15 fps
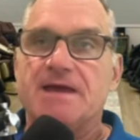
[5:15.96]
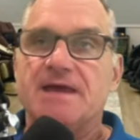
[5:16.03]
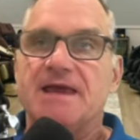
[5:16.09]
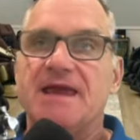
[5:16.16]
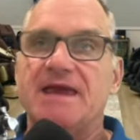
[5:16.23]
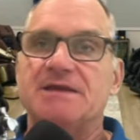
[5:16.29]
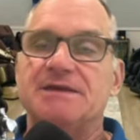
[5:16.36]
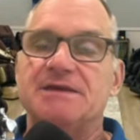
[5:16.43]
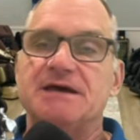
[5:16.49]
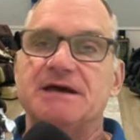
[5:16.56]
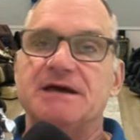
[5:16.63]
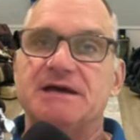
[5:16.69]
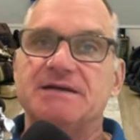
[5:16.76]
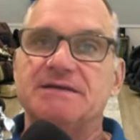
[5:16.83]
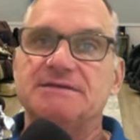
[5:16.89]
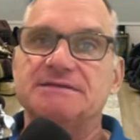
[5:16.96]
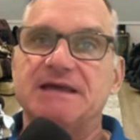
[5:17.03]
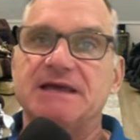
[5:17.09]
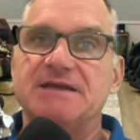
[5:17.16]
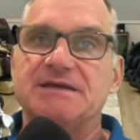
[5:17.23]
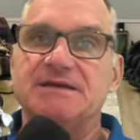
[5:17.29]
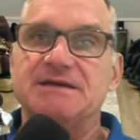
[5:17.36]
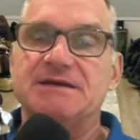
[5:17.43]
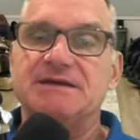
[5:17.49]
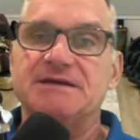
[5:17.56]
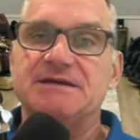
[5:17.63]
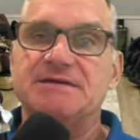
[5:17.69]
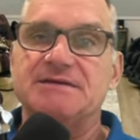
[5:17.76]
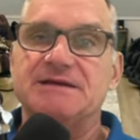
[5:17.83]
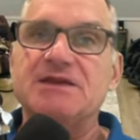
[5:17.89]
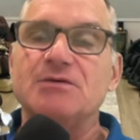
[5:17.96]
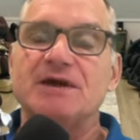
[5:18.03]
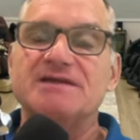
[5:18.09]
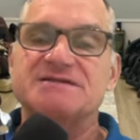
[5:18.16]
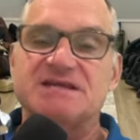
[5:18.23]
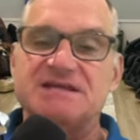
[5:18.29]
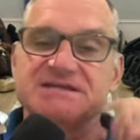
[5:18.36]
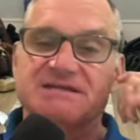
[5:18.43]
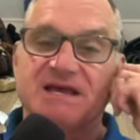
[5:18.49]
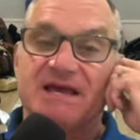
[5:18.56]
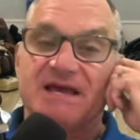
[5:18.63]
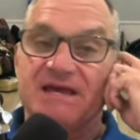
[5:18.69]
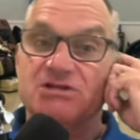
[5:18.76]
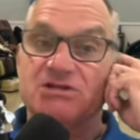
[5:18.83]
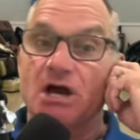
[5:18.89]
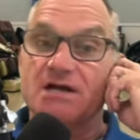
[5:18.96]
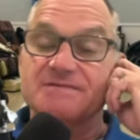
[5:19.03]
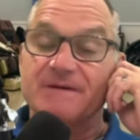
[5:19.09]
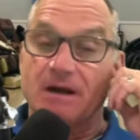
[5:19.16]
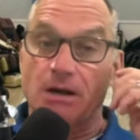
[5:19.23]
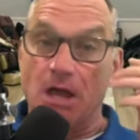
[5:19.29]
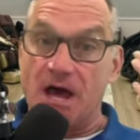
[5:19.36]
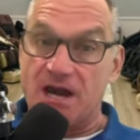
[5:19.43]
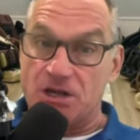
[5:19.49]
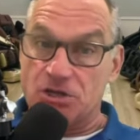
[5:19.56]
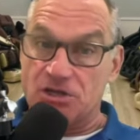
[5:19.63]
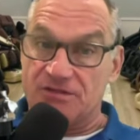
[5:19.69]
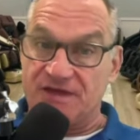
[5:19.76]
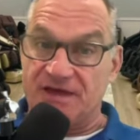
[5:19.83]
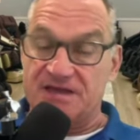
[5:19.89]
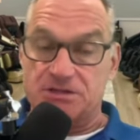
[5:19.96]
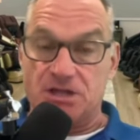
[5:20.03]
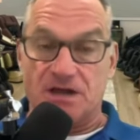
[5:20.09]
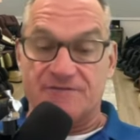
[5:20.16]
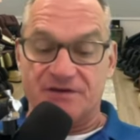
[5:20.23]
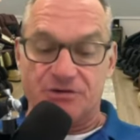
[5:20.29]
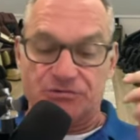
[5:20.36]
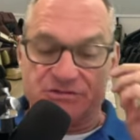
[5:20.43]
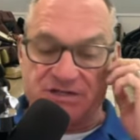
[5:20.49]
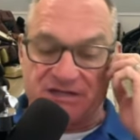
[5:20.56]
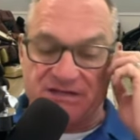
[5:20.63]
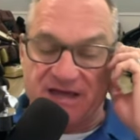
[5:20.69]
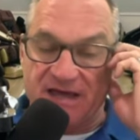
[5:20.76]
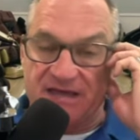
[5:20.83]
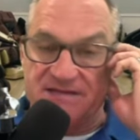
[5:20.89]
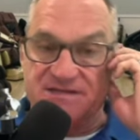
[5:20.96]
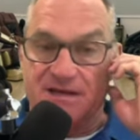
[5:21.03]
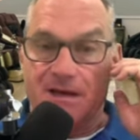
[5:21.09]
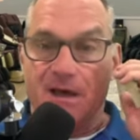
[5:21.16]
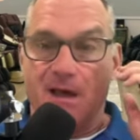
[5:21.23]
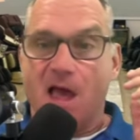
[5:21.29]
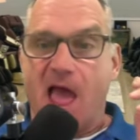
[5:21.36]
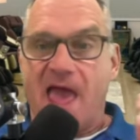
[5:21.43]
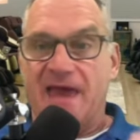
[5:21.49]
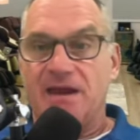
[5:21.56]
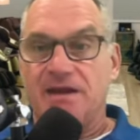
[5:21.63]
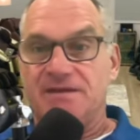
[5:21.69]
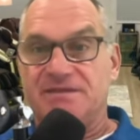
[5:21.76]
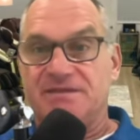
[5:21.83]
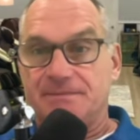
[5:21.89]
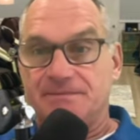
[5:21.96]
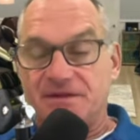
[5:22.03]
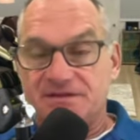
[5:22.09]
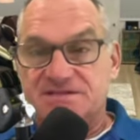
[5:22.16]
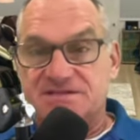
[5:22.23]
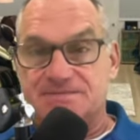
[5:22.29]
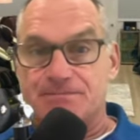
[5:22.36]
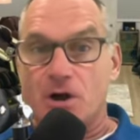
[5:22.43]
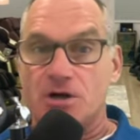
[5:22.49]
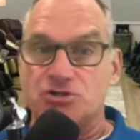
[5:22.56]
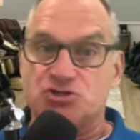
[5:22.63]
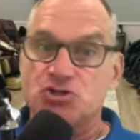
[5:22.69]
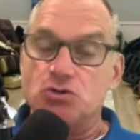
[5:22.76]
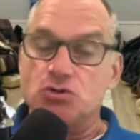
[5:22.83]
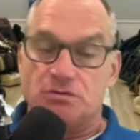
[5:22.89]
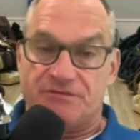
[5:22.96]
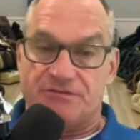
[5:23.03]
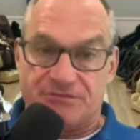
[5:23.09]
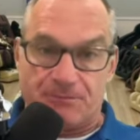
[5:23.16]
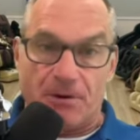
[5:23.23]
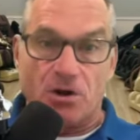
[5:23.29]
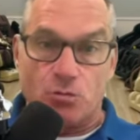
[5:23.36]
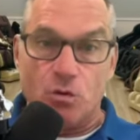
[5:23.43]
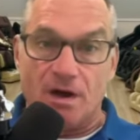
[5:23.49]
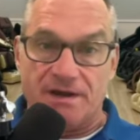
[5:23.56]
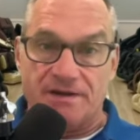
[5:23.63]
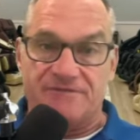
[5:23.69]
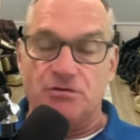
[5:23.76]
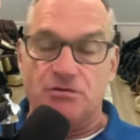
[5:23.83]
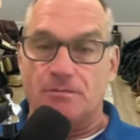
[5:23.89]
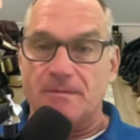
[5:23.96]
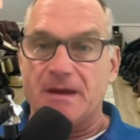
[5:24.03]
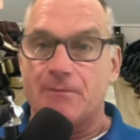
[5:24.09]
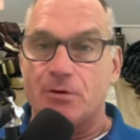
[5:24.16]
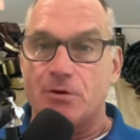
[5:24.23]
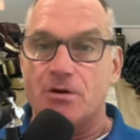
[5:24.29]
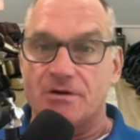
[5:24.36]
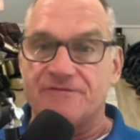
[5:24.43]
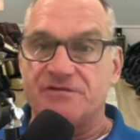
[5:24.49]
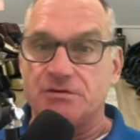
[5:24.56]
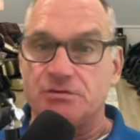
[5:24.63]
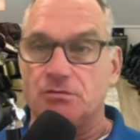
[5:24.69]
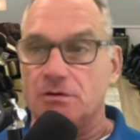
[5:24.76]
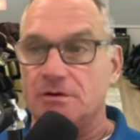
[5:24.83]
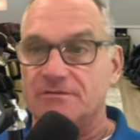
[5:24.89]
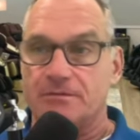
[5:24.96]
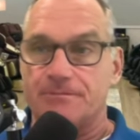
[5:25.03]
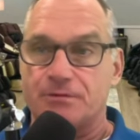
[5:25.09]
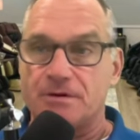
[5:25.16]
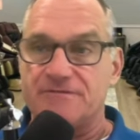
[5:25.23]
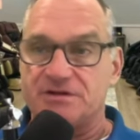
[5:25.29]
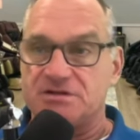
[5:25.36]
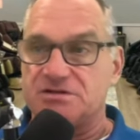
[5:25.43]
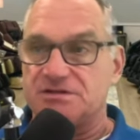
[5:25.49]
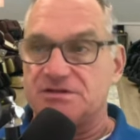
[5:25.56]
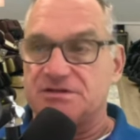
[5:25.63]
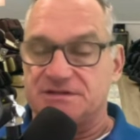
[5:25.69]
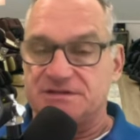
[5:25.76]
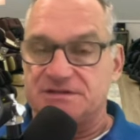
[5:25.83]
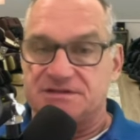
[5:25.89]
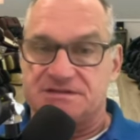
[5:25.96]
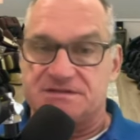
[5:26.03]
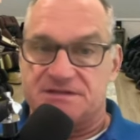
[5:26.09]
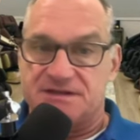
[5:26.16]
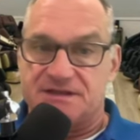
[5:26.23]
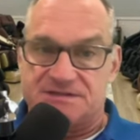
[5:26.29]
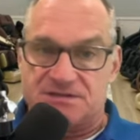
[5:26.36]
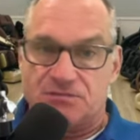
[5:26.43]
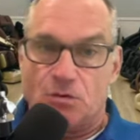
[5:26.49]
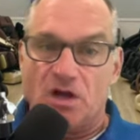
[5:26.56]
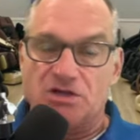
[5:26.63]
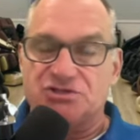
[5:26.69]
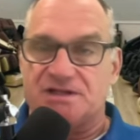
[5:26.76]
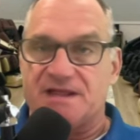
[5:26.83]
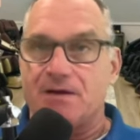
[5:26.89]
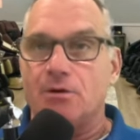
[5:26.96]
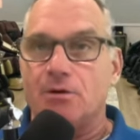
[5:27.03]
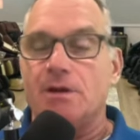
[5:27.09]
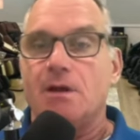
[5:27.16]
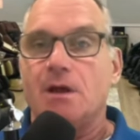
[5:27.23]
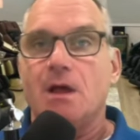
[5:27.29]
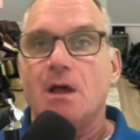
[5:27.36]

And uh, and uh, anyways, he's he talks about a lot of good things, a lot of interesting things. And the, this part two, part one, if you remember, or if you were privy to to the to watching that one,